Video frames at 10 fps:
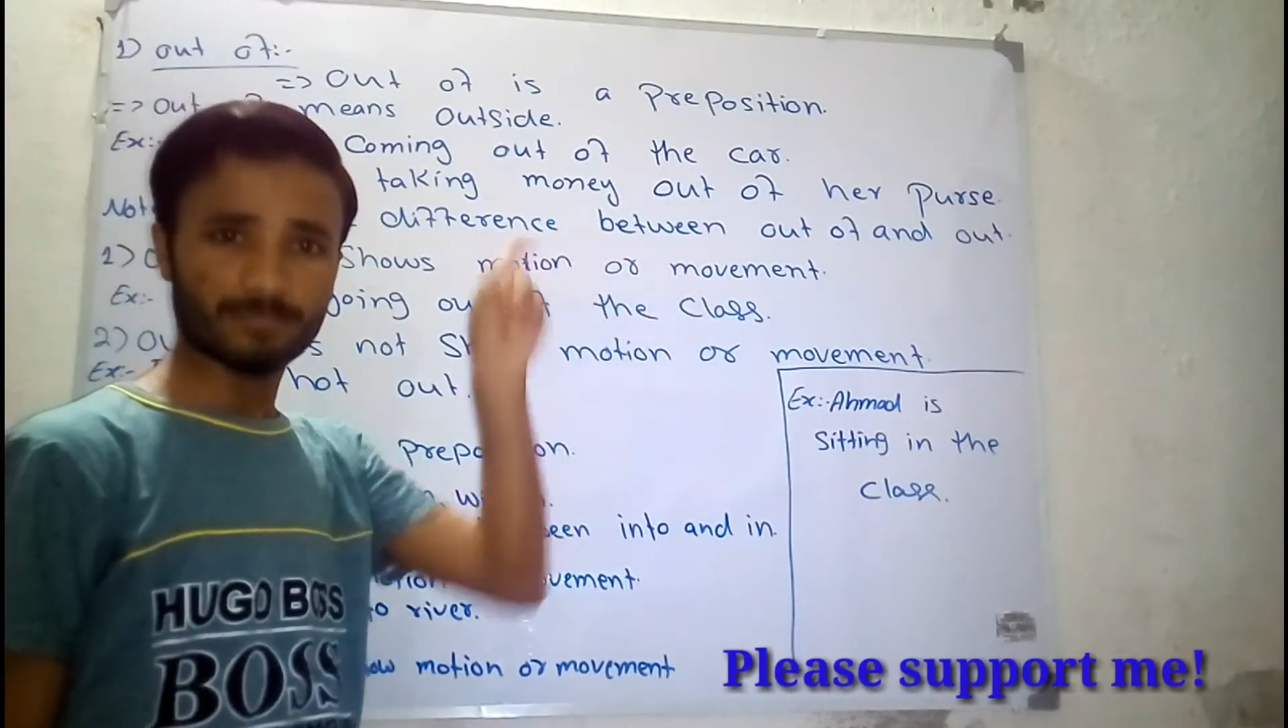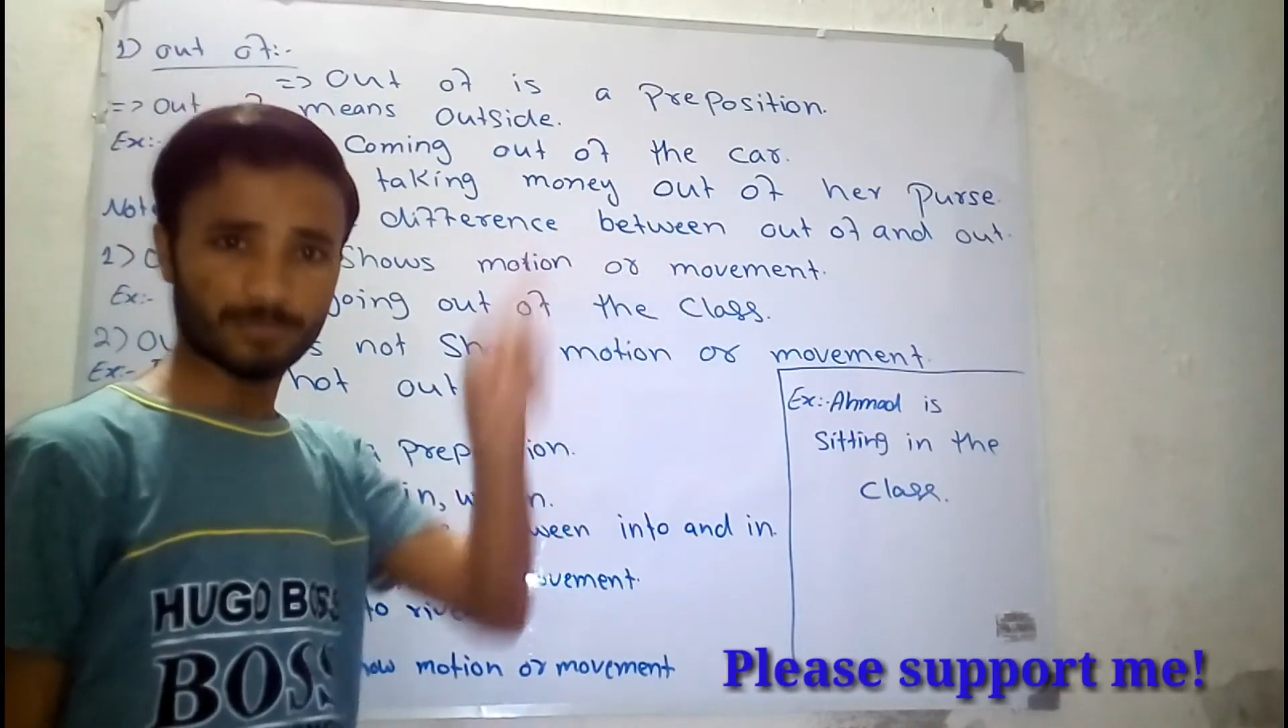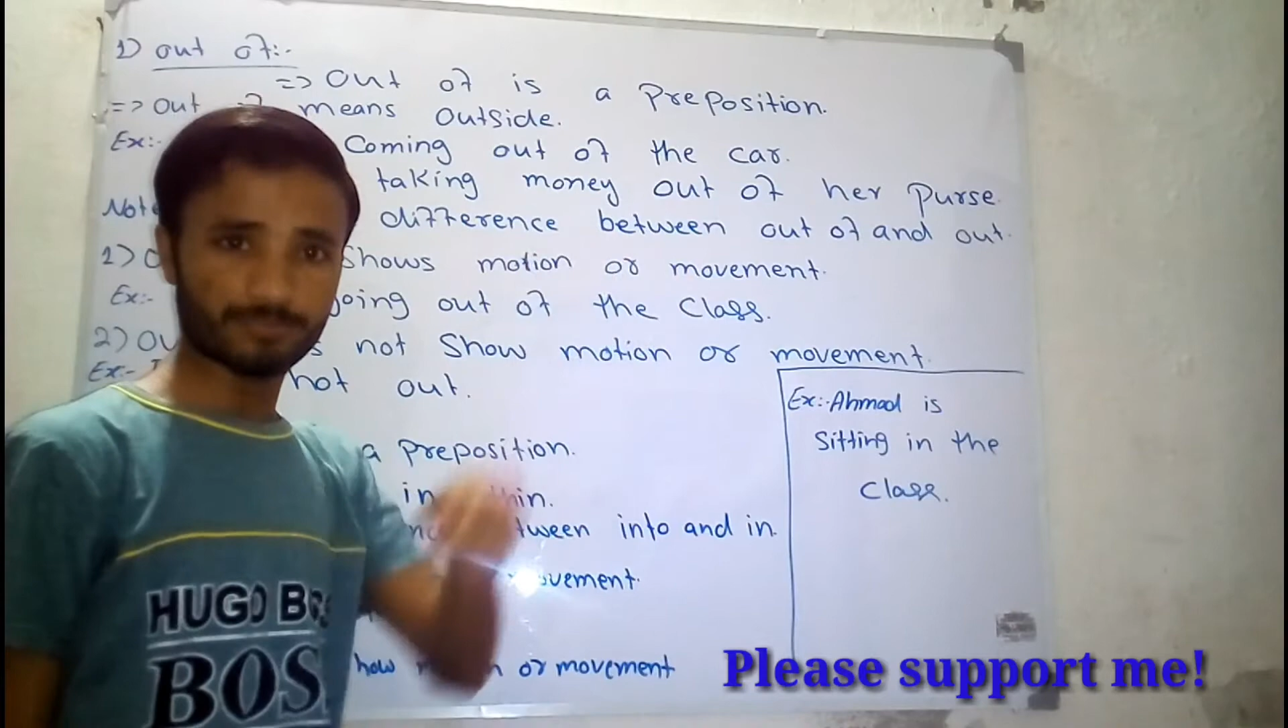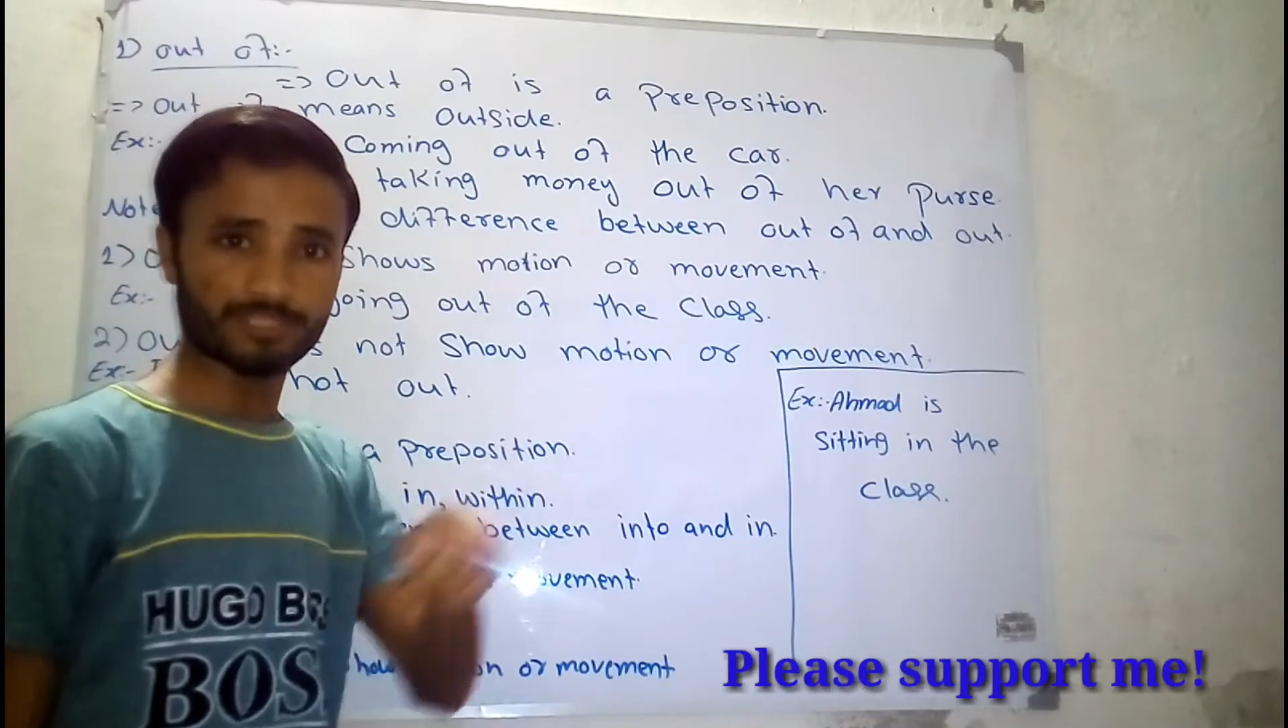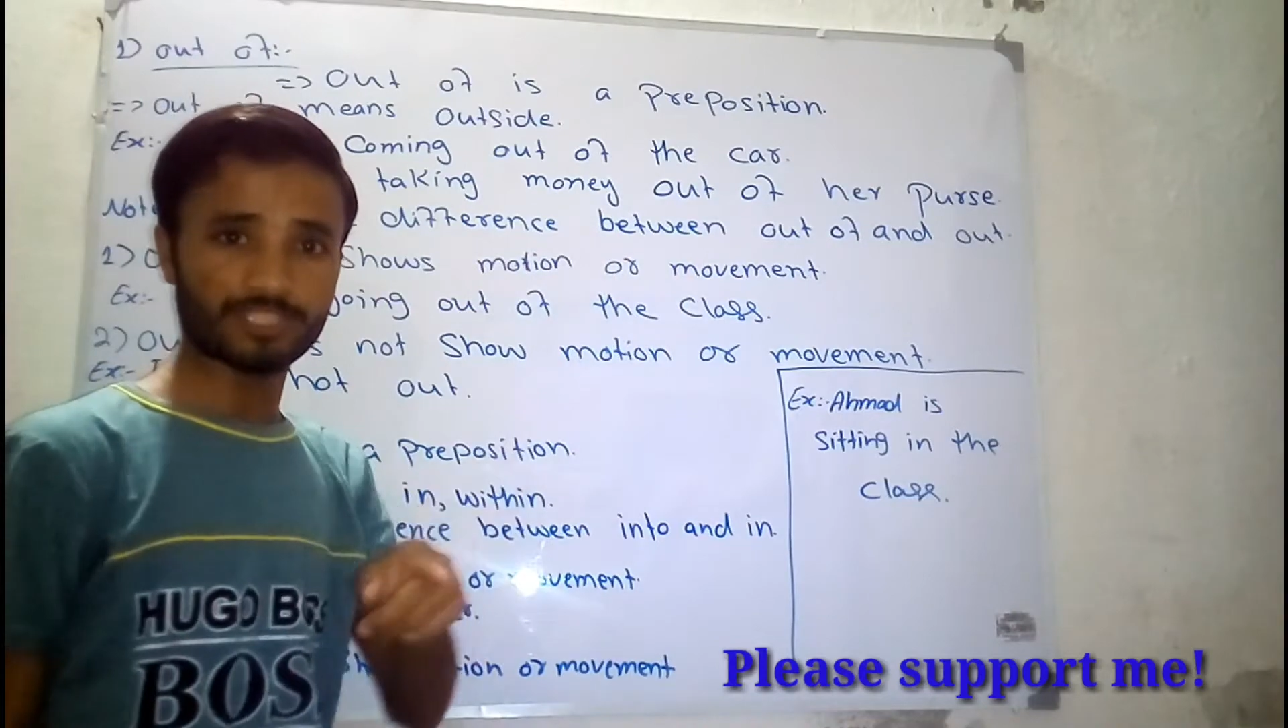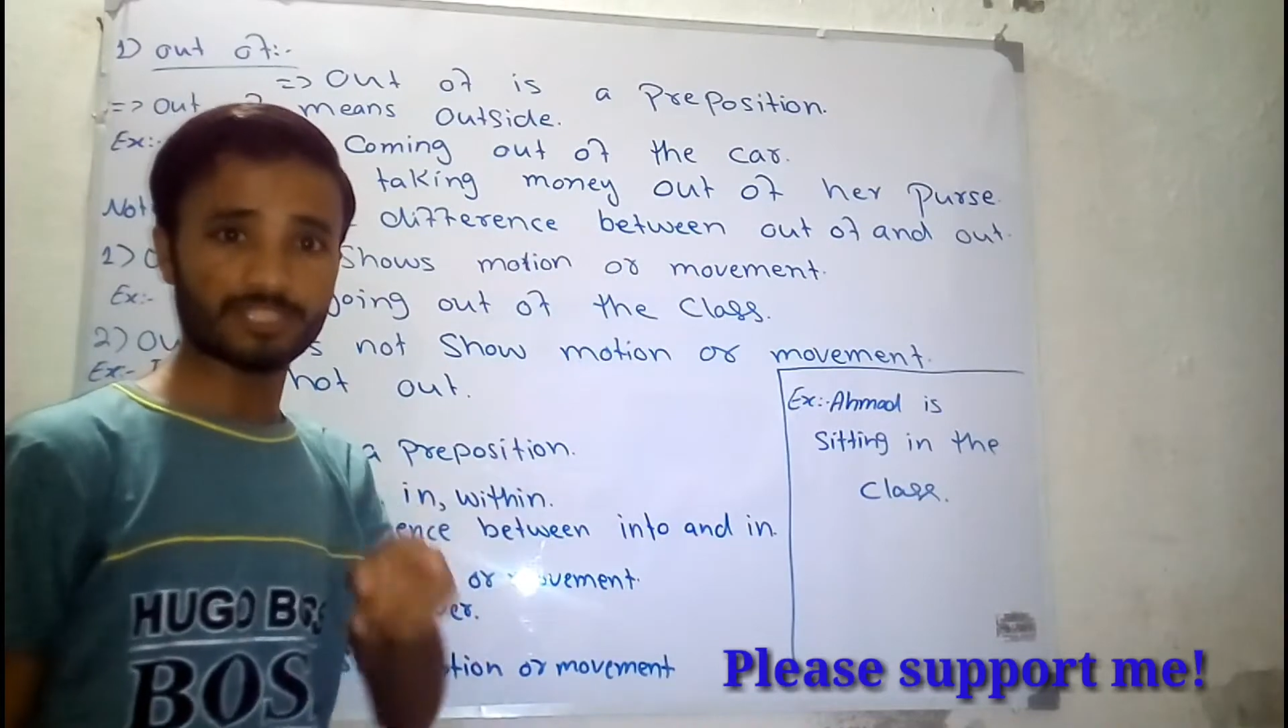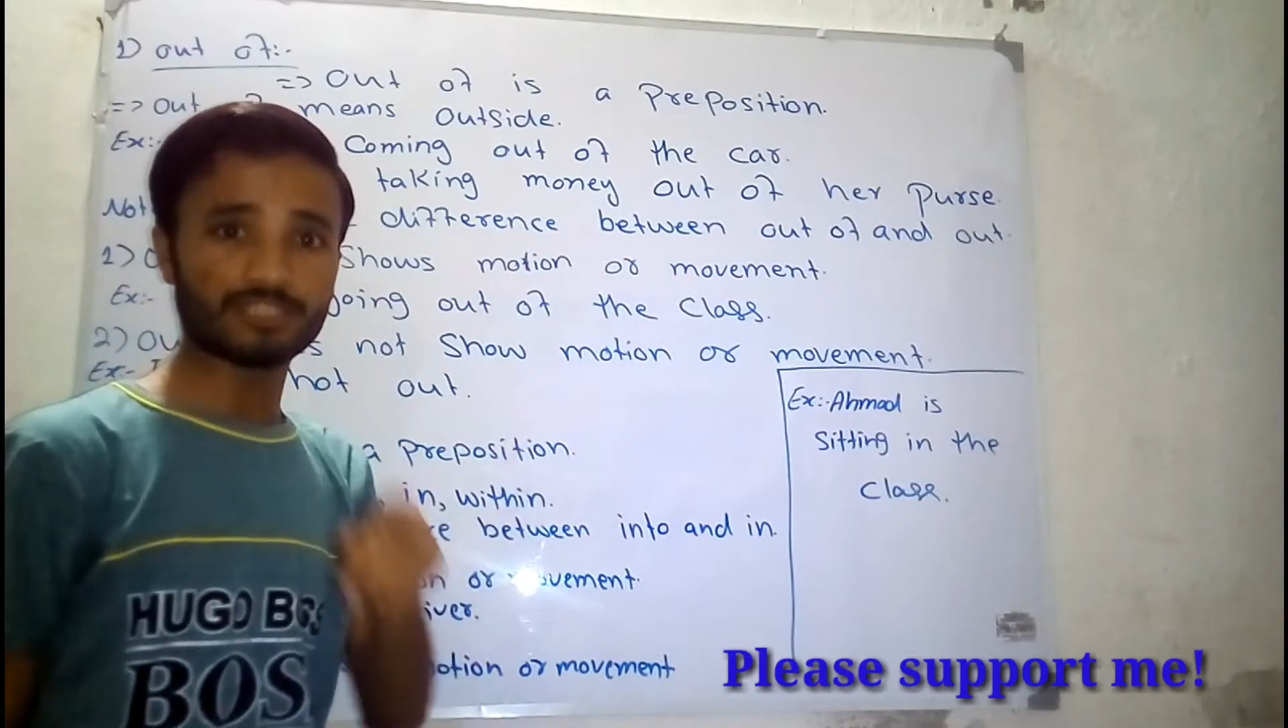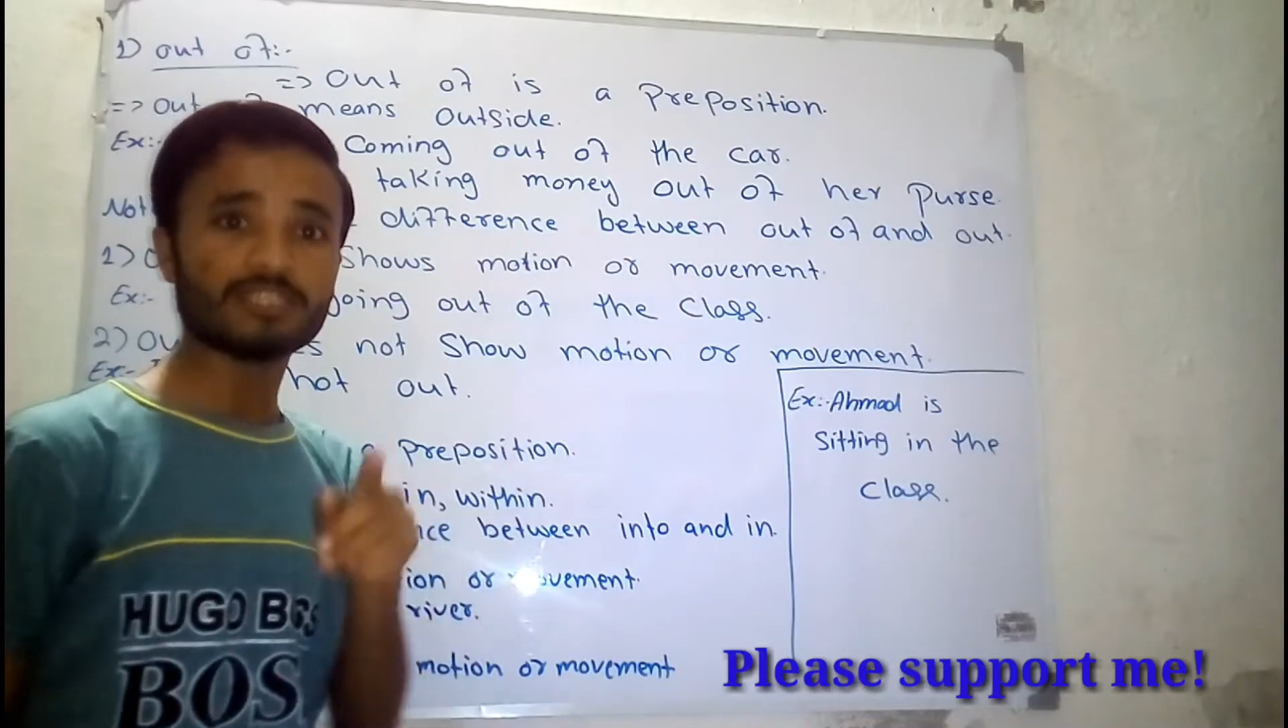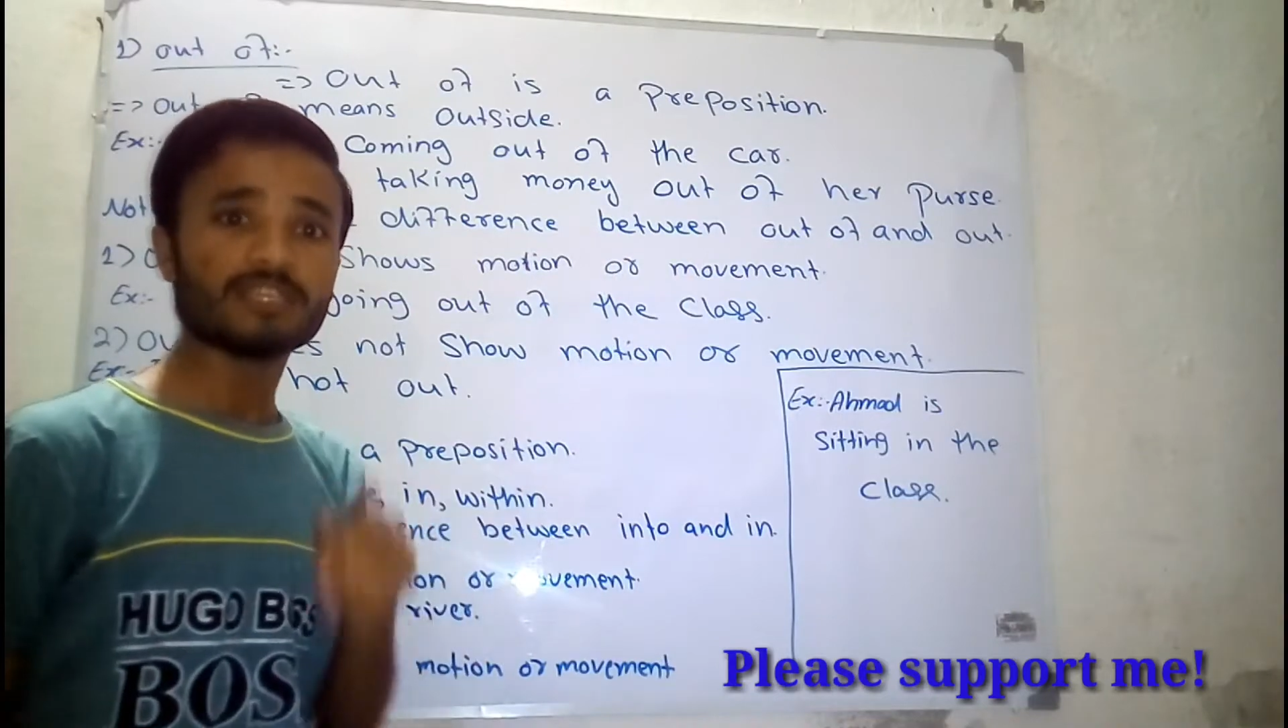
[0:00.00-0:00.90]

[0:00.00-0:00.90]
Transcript: preposition.